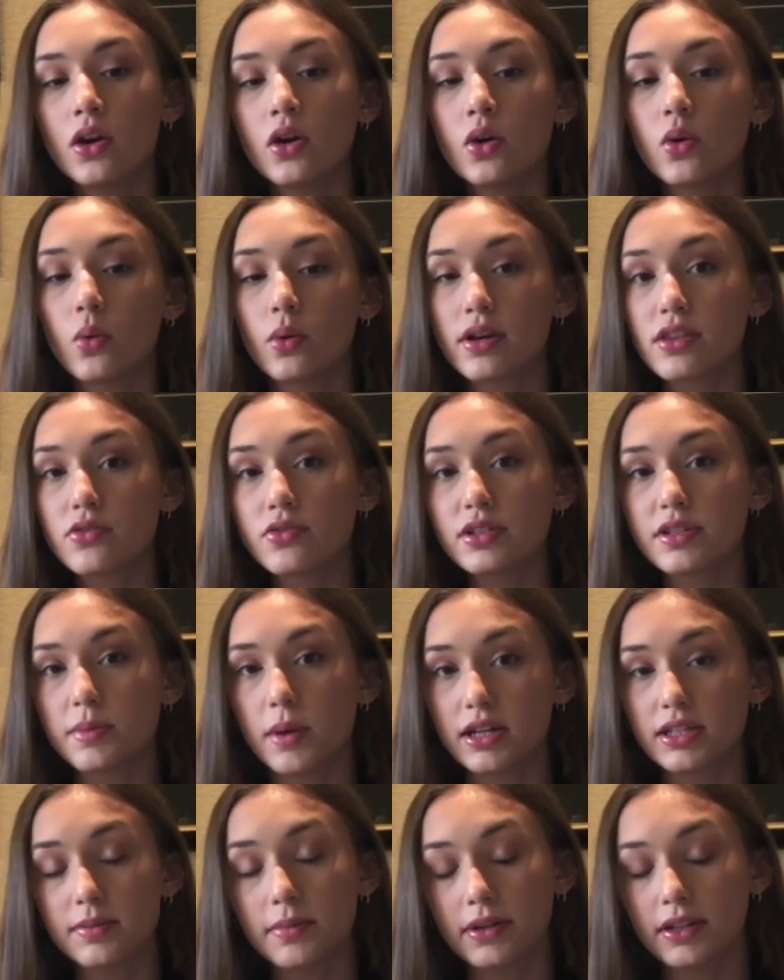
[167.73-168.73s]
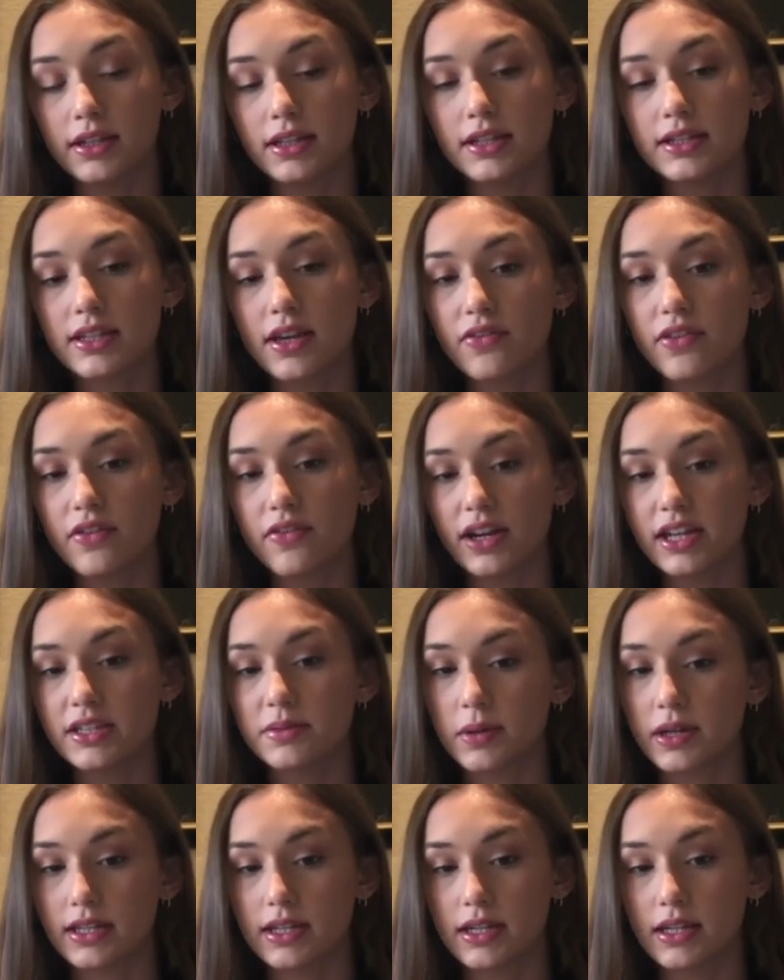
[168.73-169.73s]
One of the responsibilities of the vice
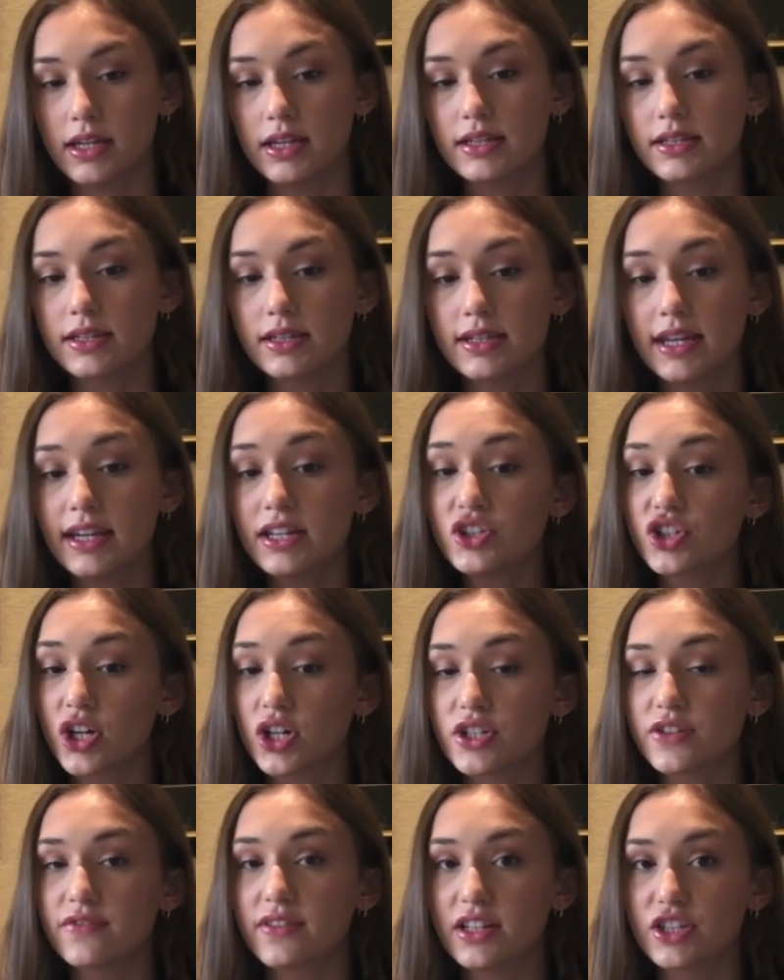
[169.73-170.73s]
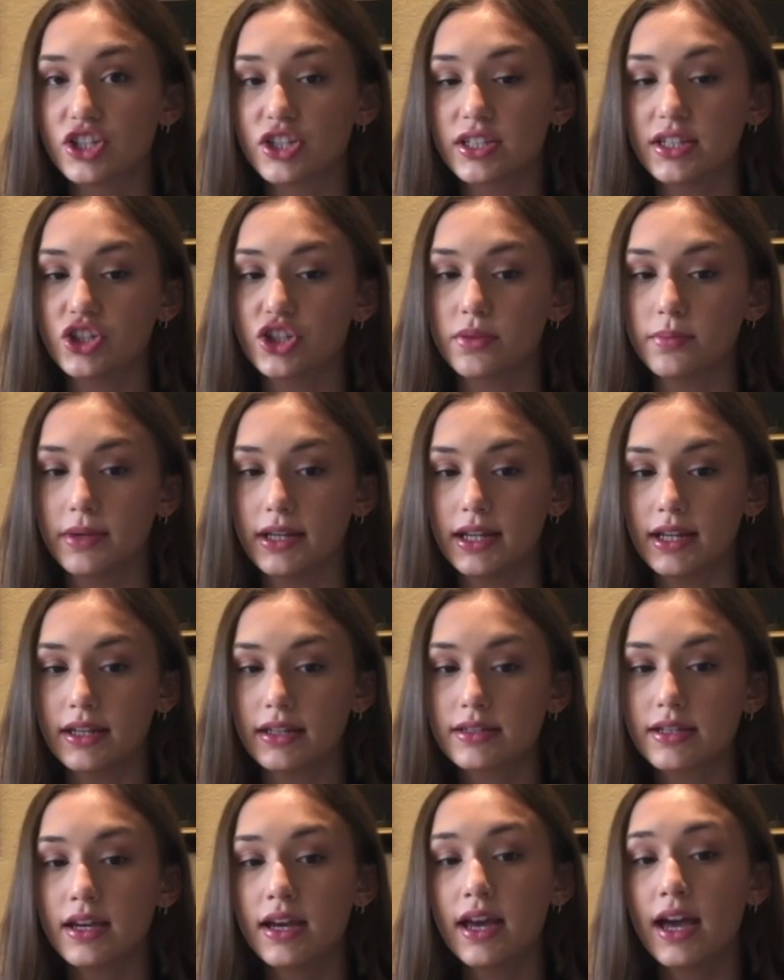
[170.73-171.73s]
president is to take charge of legislature meetings.